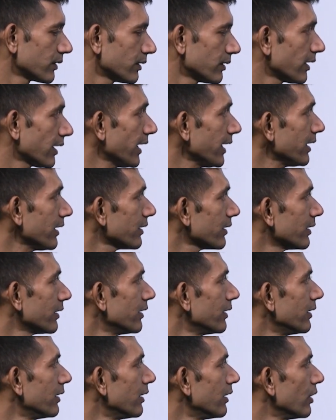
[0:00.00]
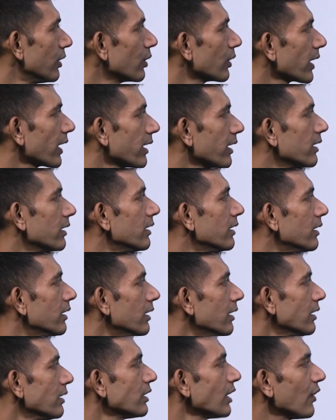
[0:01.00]
Right? Okay.
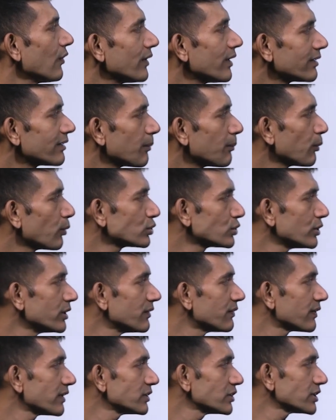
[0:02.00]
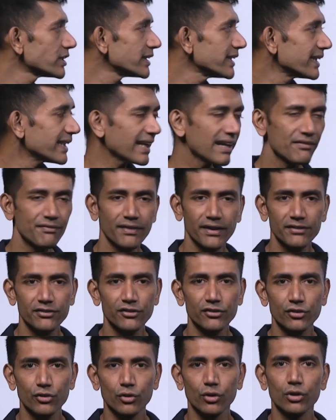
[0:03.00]
Now we are supposed to differentiate fx
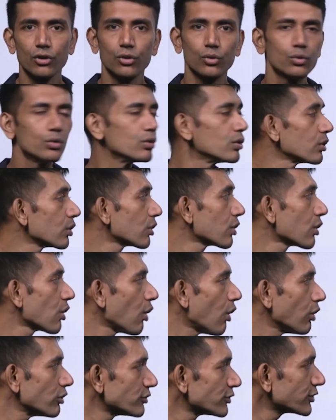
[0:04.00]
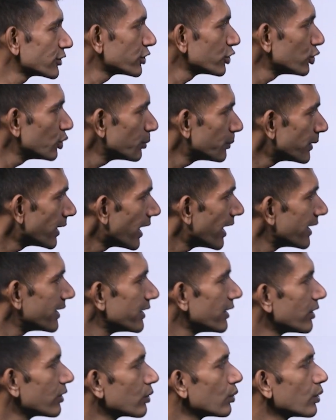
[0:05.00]
is equal to cos cube
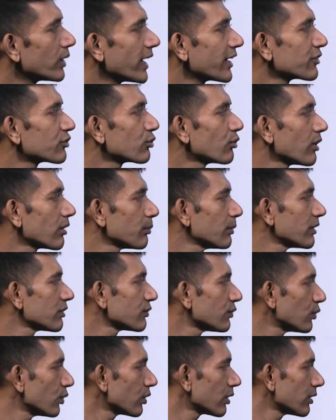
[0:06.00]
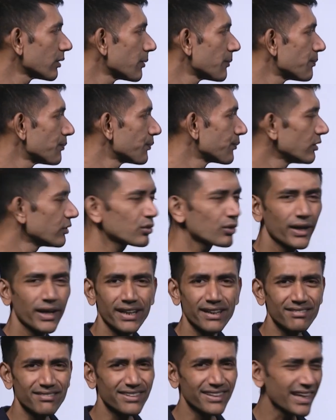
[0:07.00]
under root x square plus 4. So
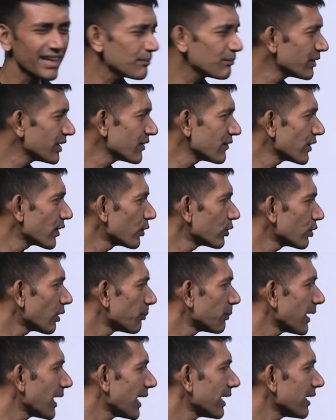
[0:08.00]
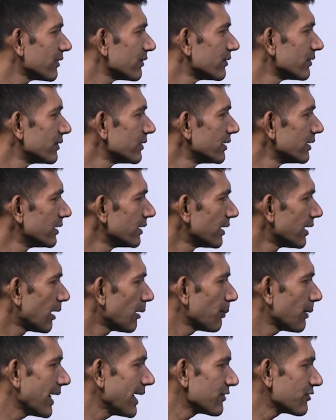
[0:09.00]
again, same thing we are going to apply.
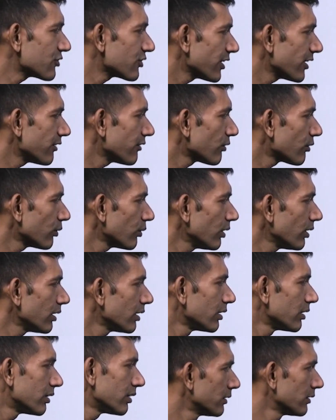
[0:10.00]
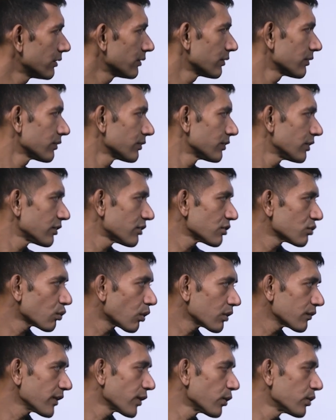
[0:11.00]
Applying chain rule, this is what
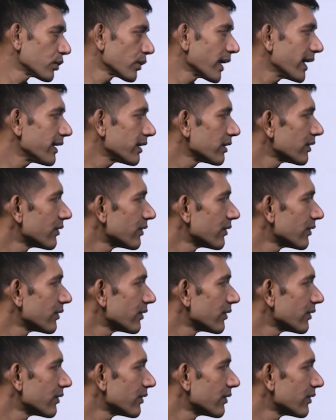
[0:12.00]
we are going to get.